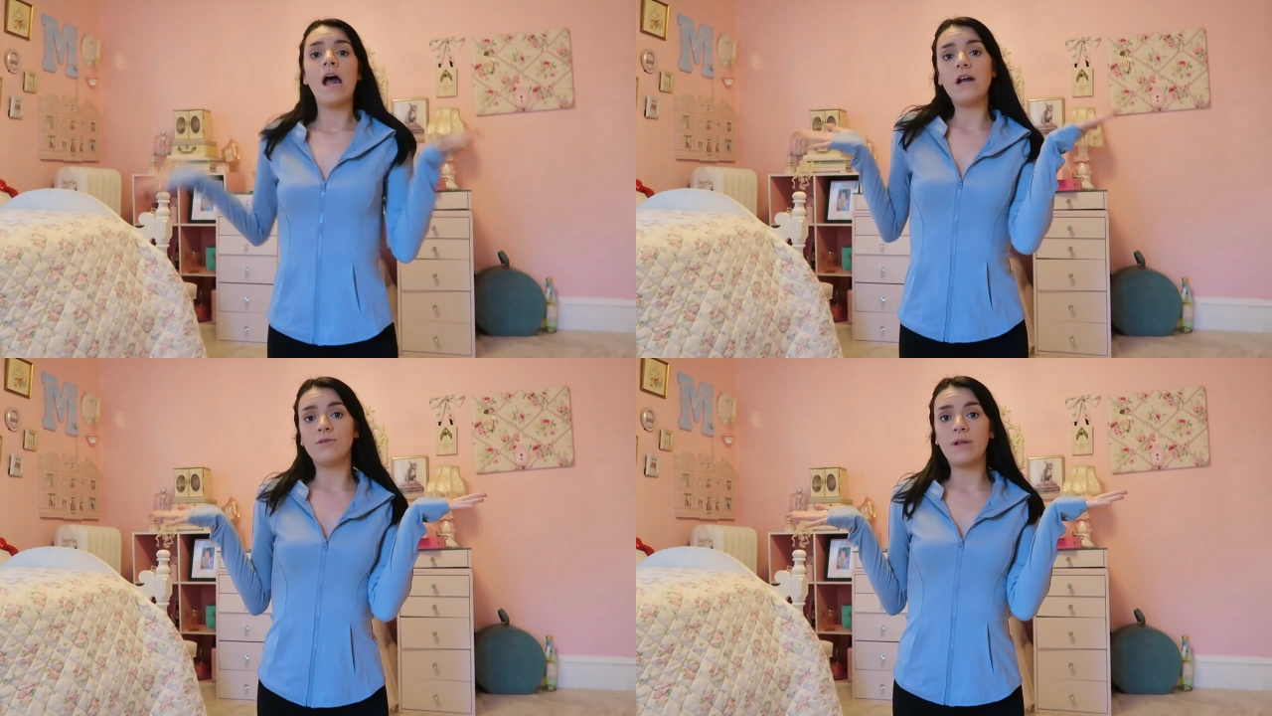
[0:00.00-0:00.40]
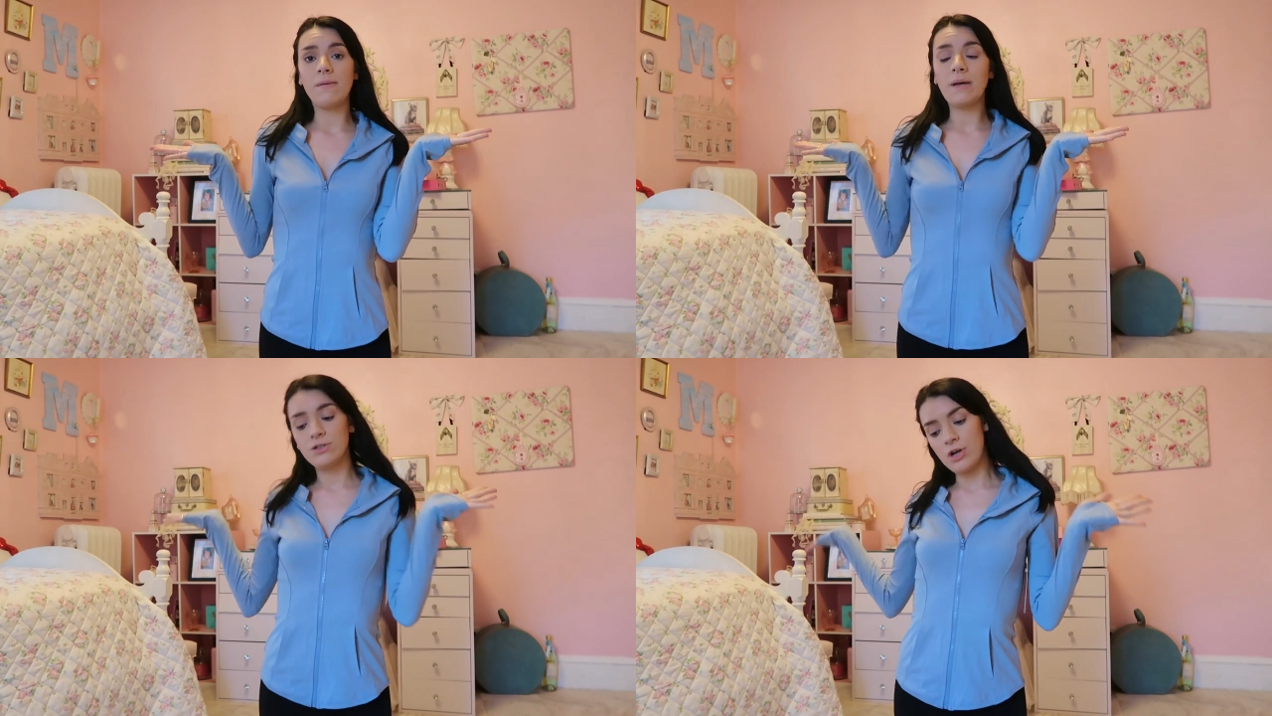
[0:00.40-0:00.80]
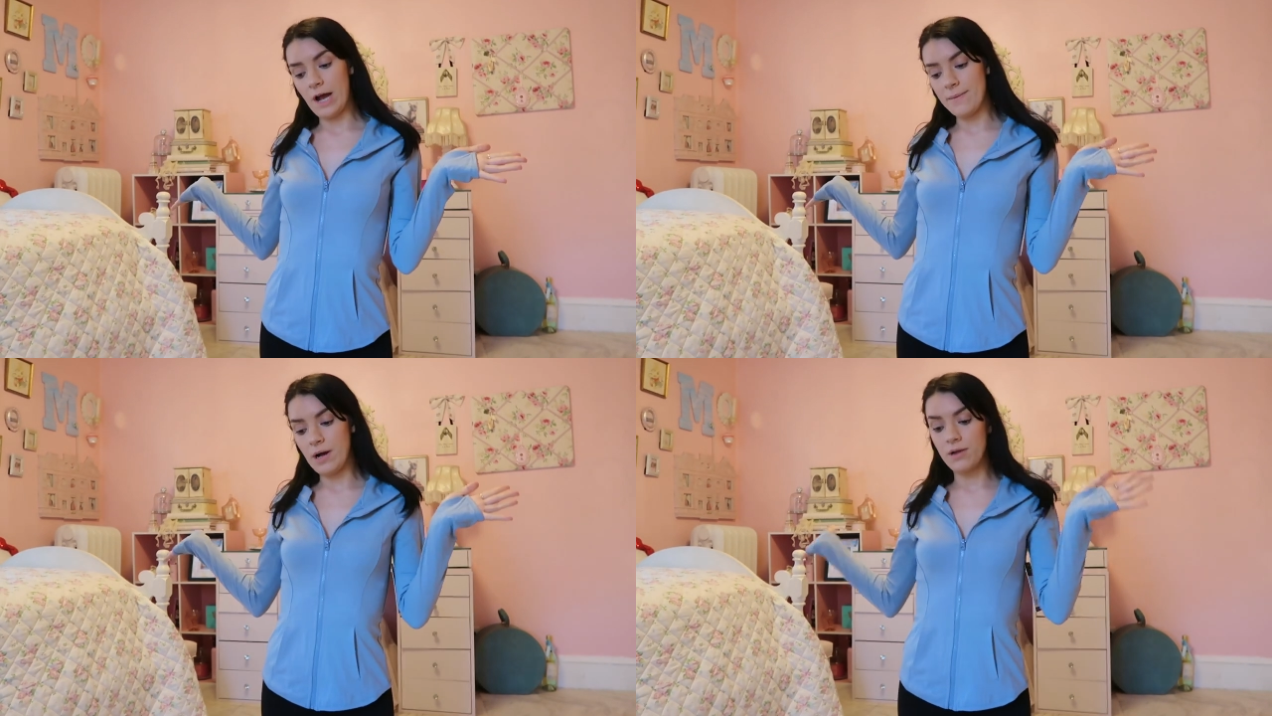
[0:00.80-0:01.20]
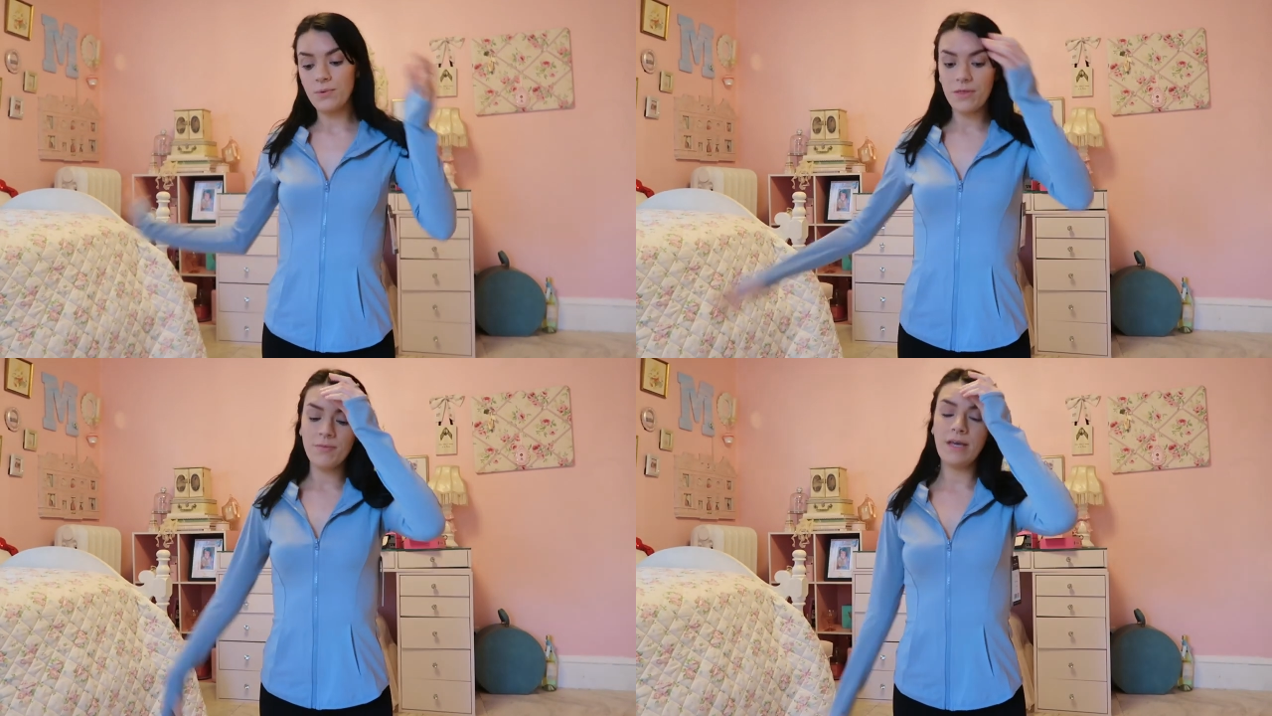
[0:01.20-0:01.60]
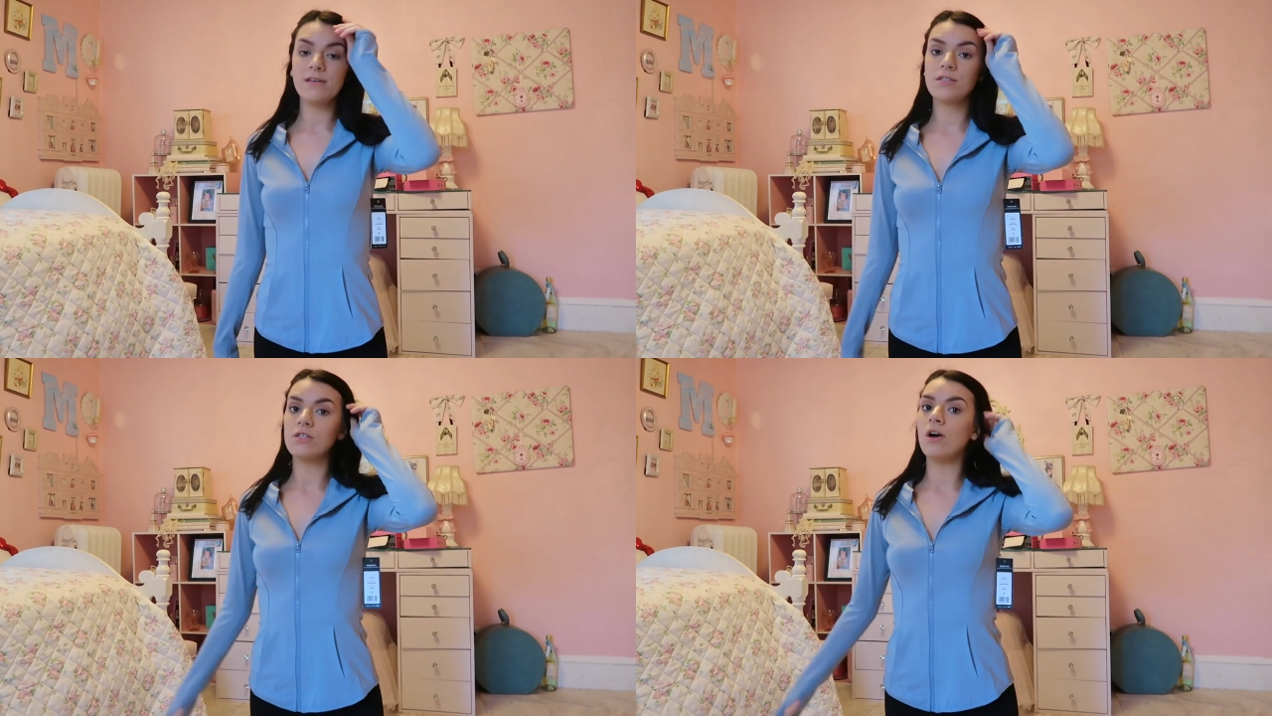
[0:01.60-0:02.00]
I don't have my tripod with
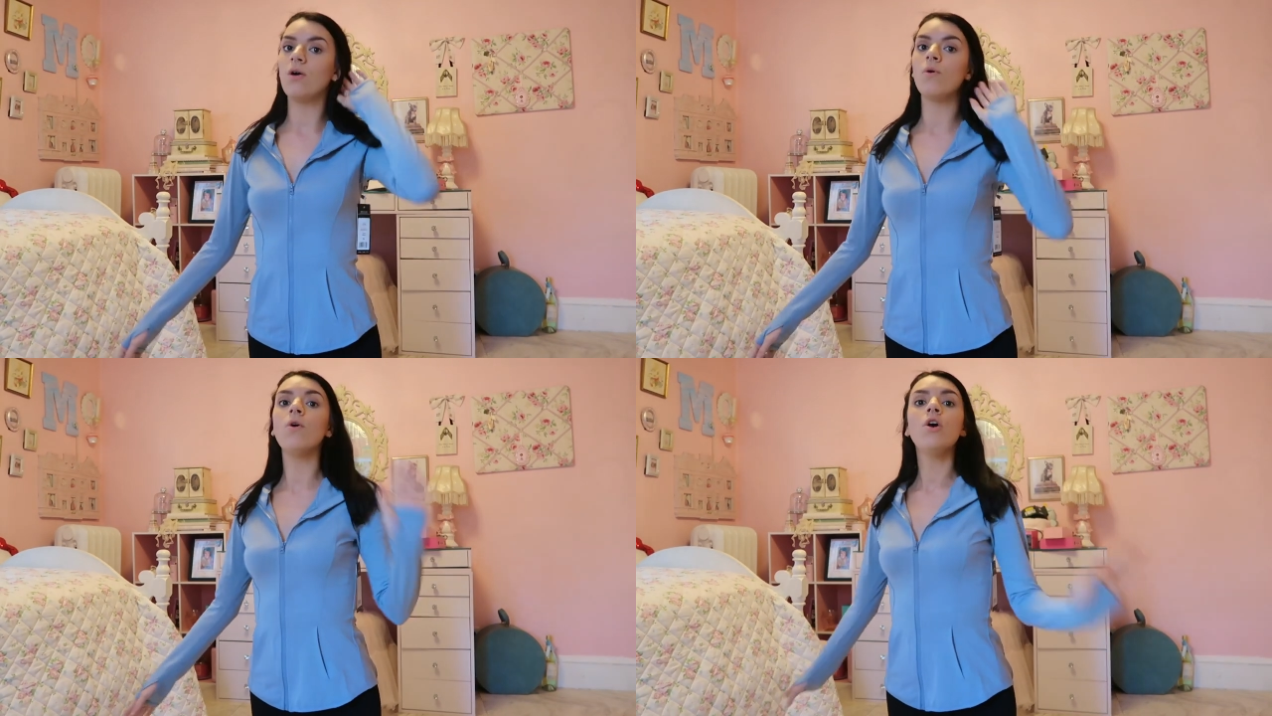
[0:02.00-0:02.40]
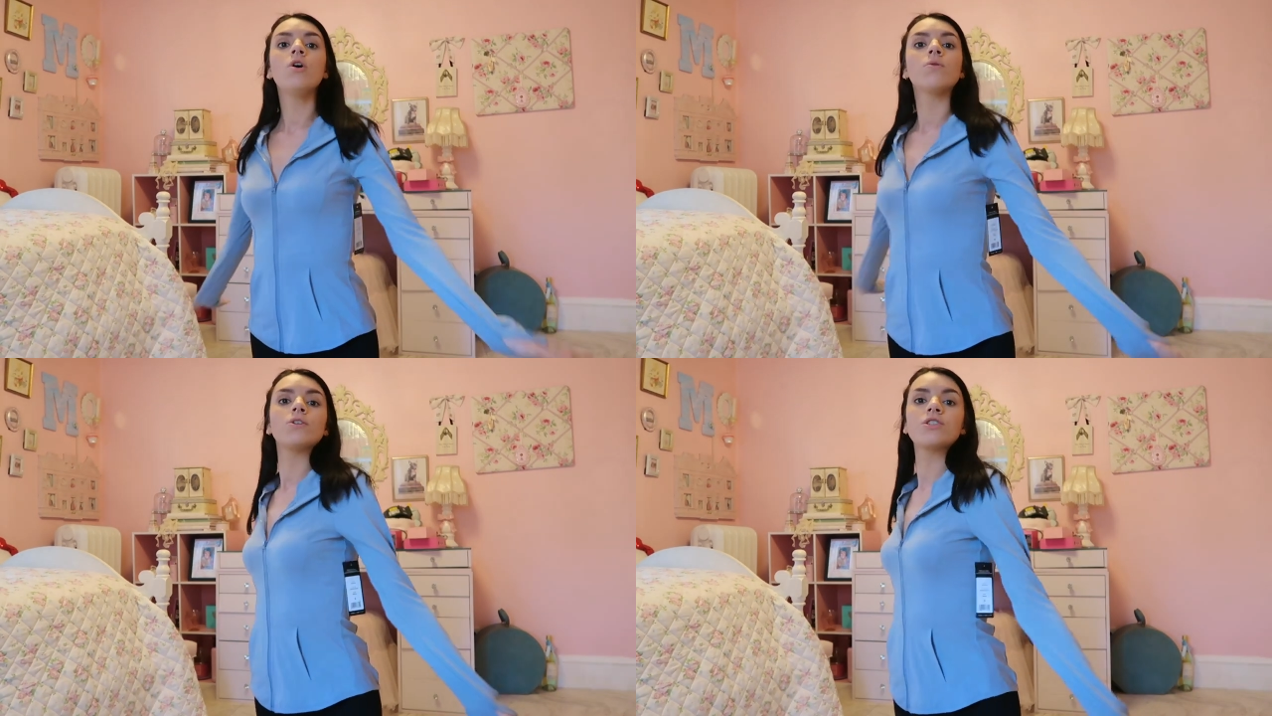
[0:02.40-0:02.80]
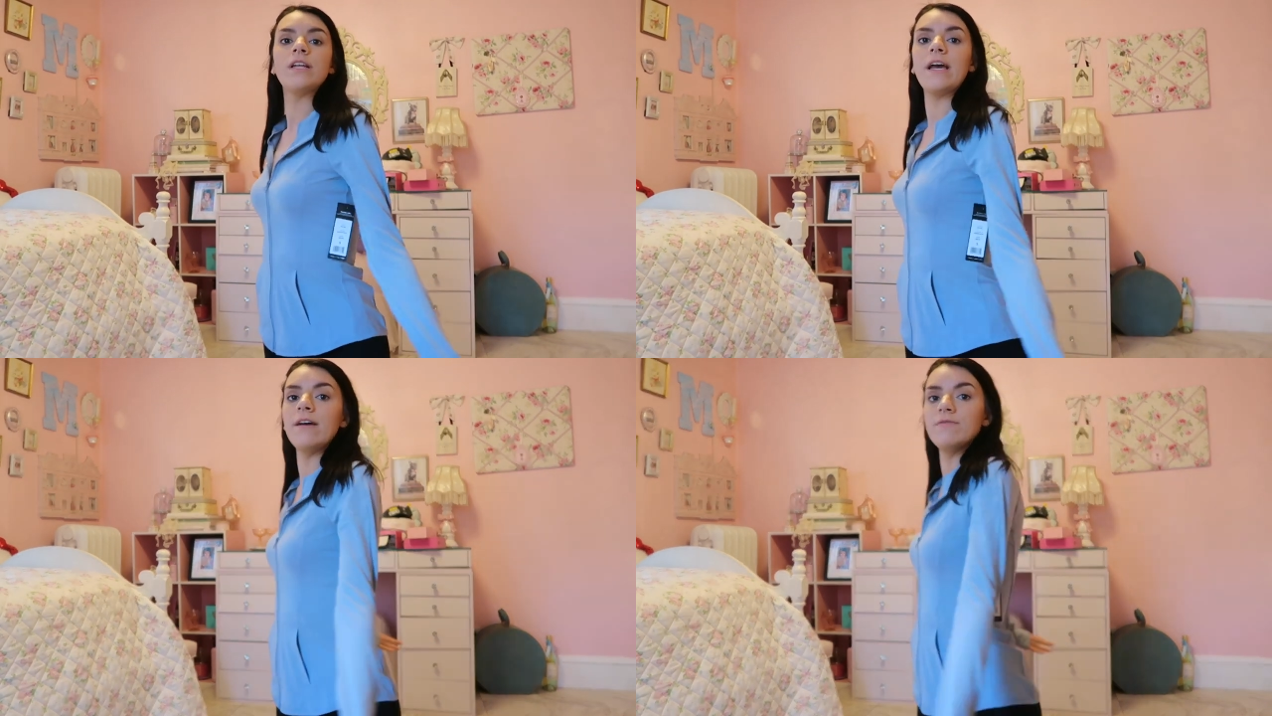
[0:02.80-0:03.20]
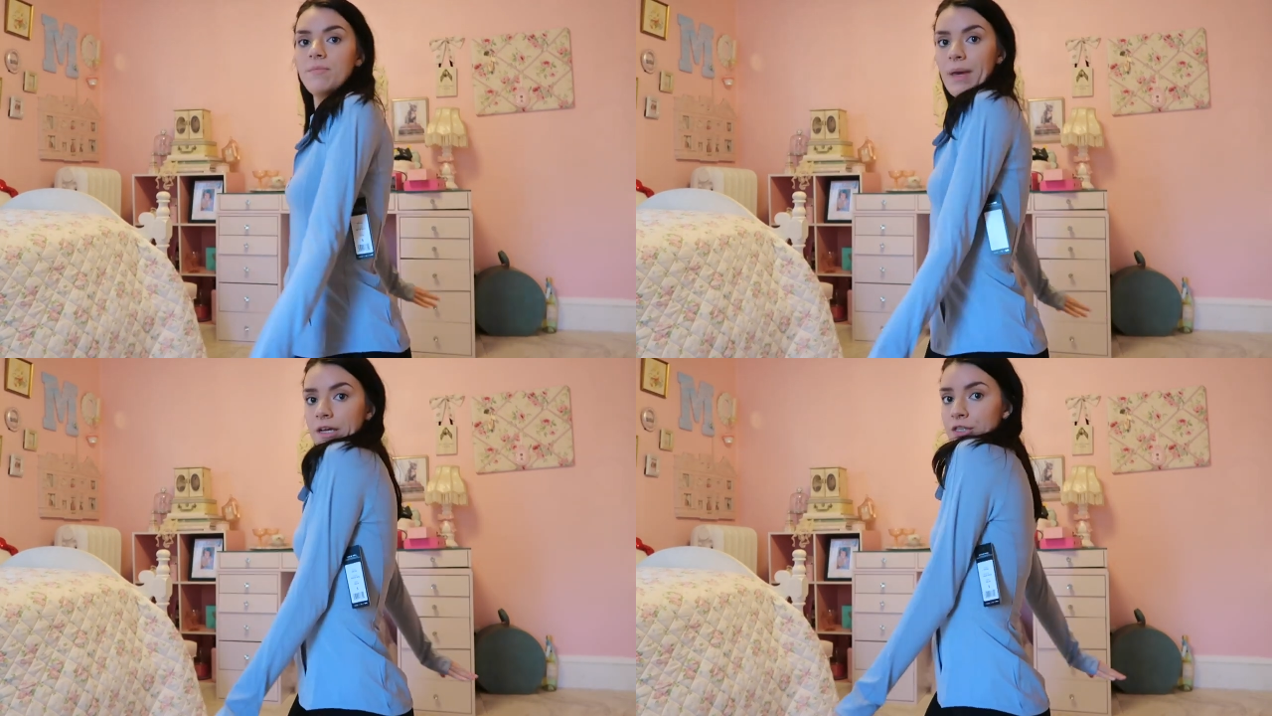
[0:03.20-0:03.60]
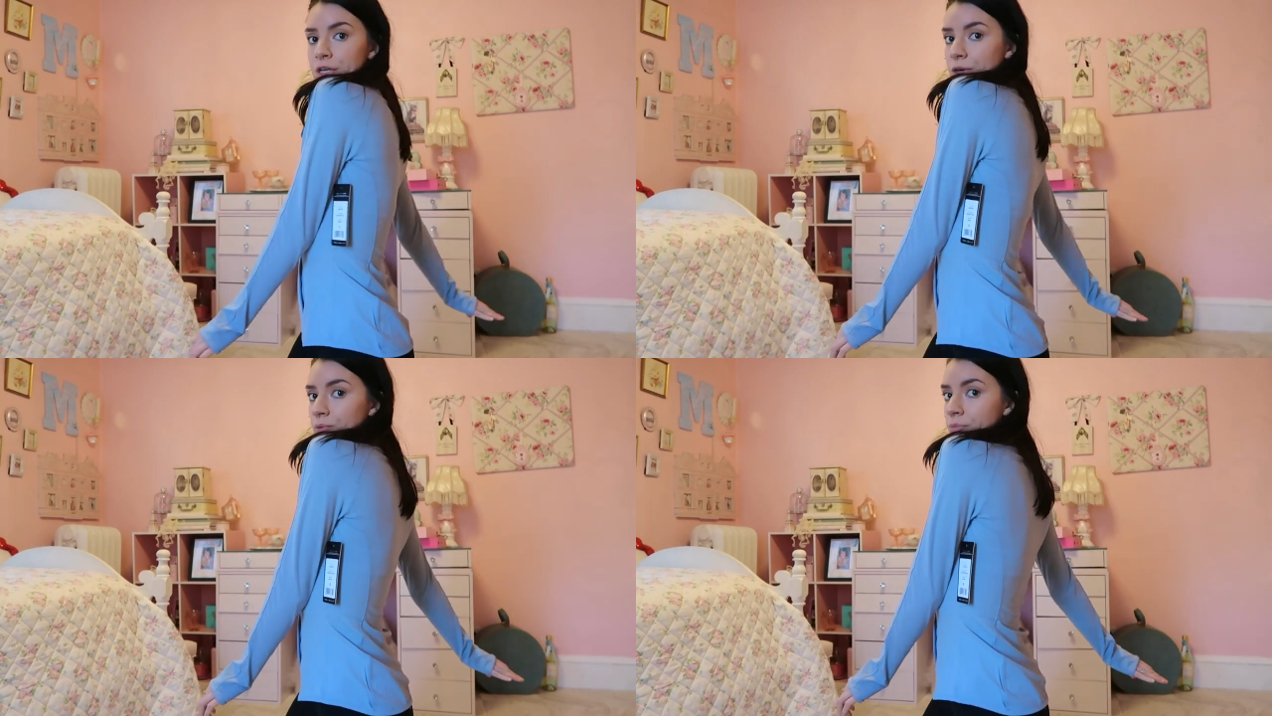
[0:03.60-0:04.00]
me, so we're just gonna have to make
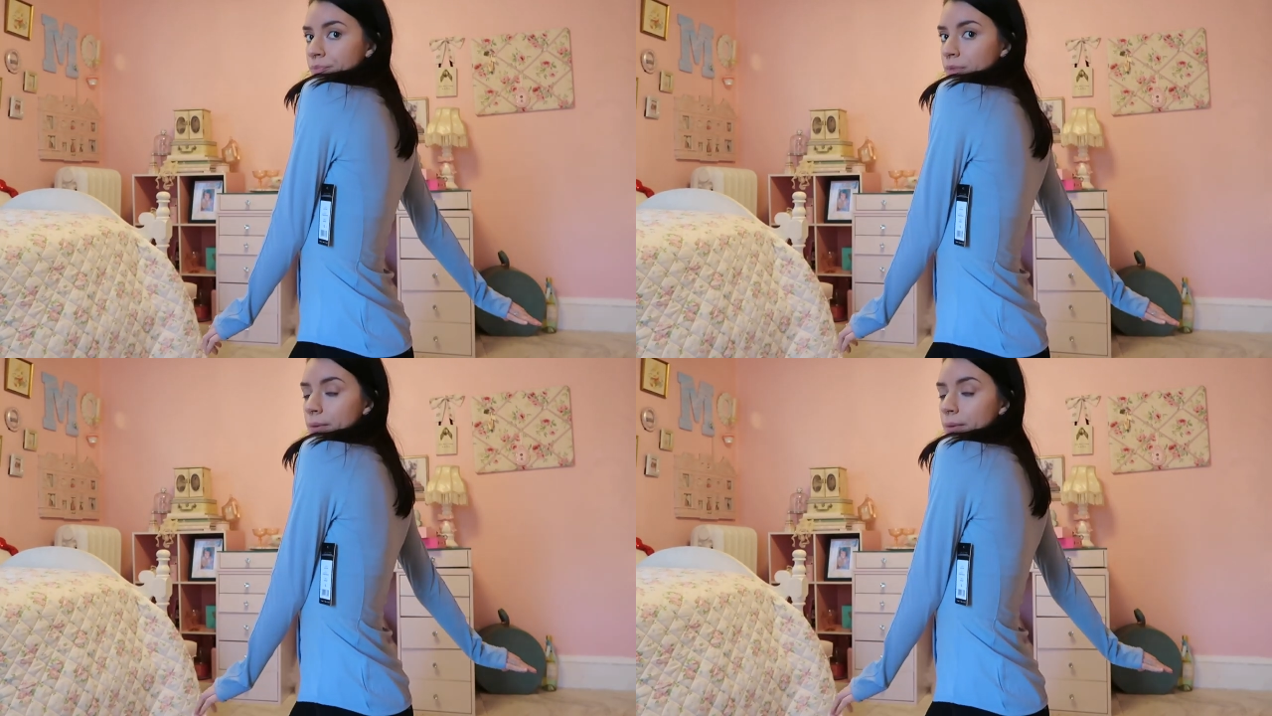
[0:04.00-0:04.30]
do.